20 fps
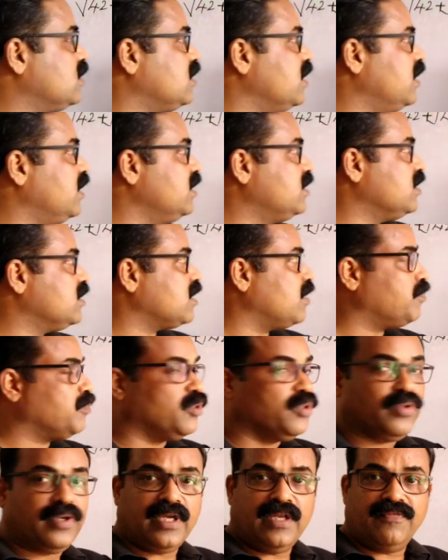series is
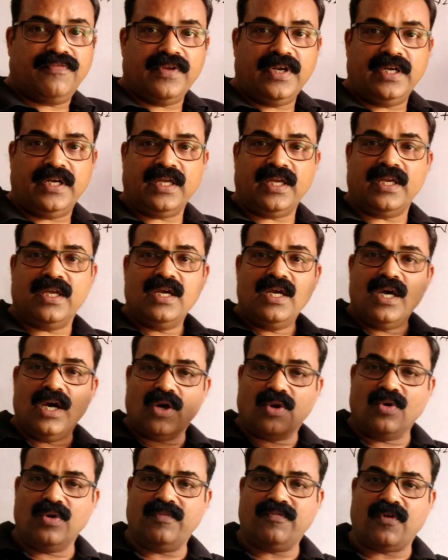up to infinity.
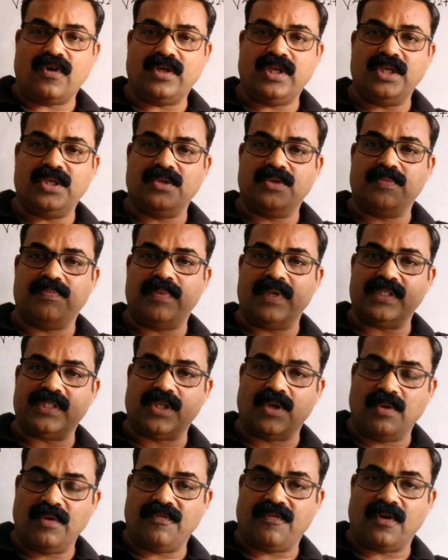Root 42
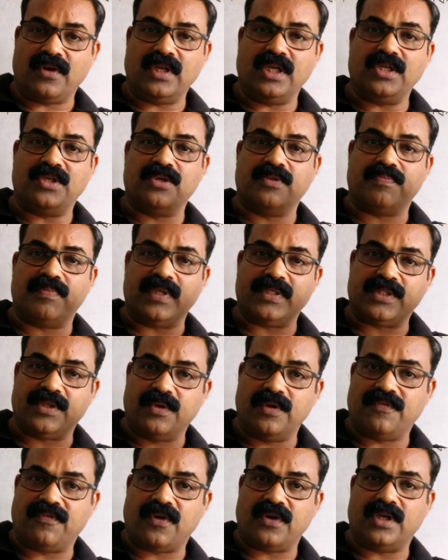plus root 42 plus
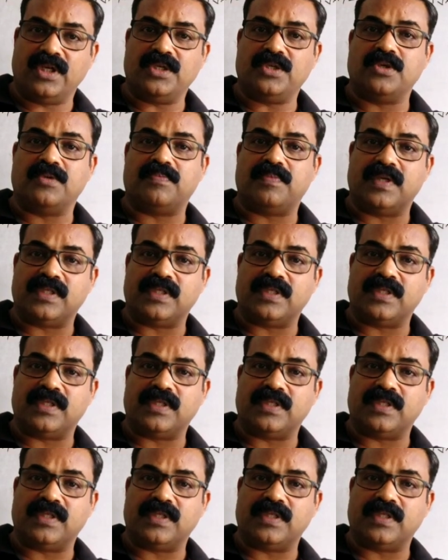root 42